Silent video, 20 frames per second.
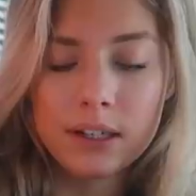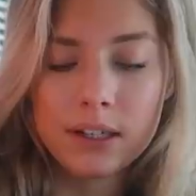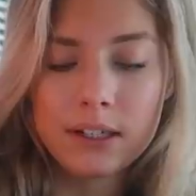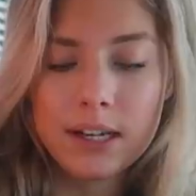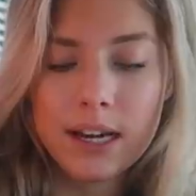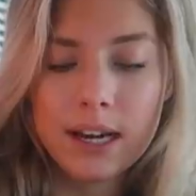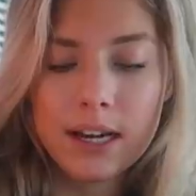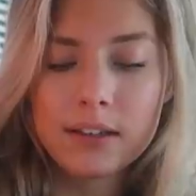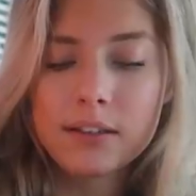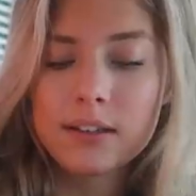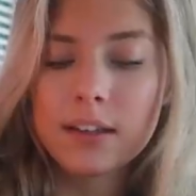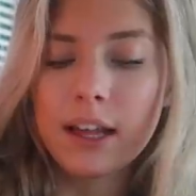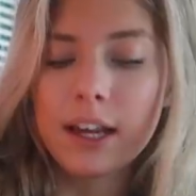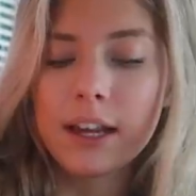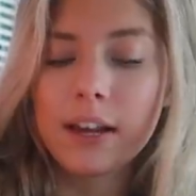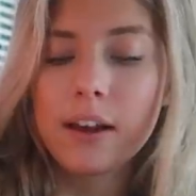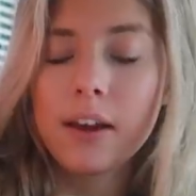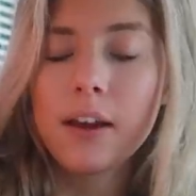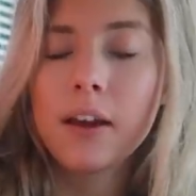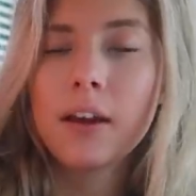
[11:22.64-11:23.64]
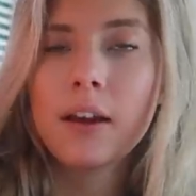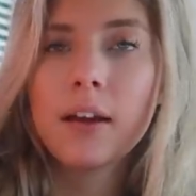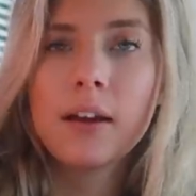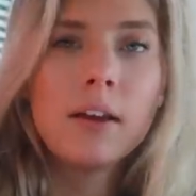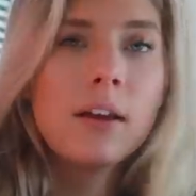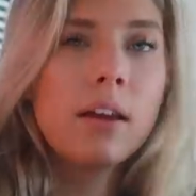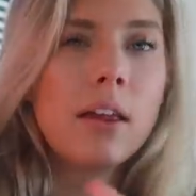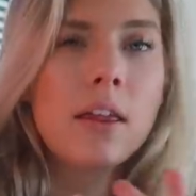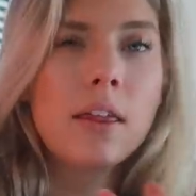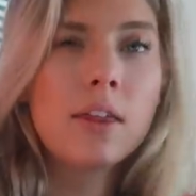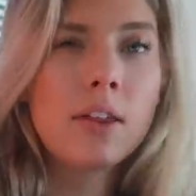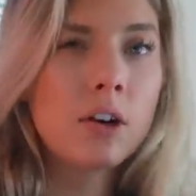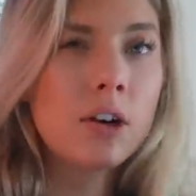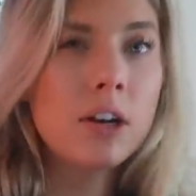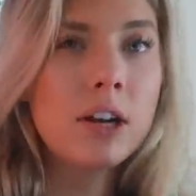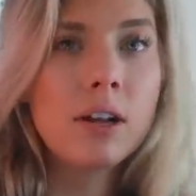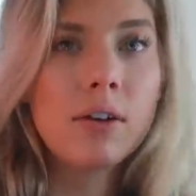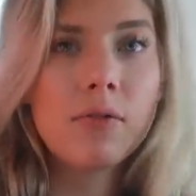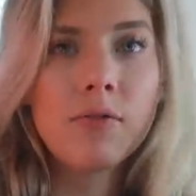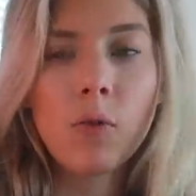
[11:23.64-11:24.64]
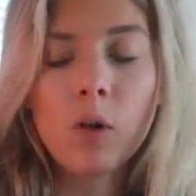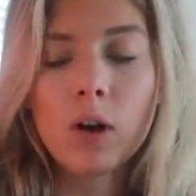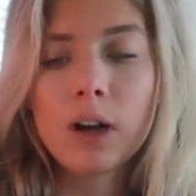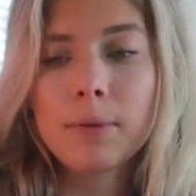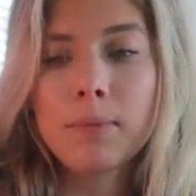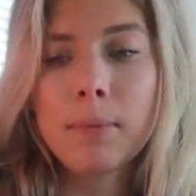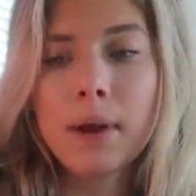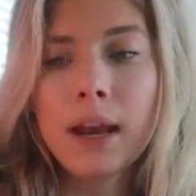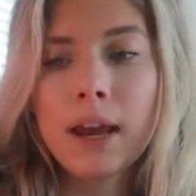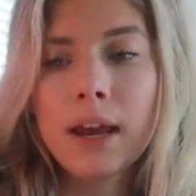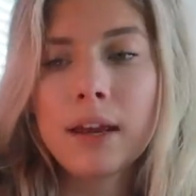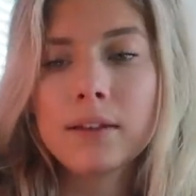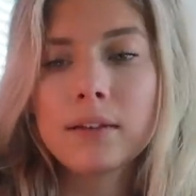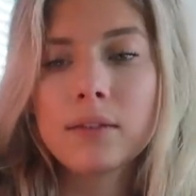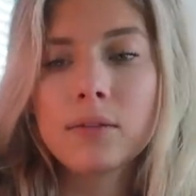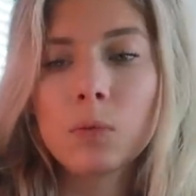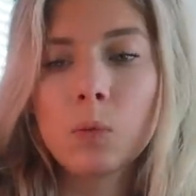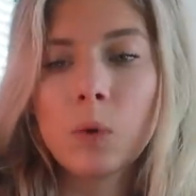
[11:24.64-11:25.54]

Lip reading: it takes like 30 to 40 minutes.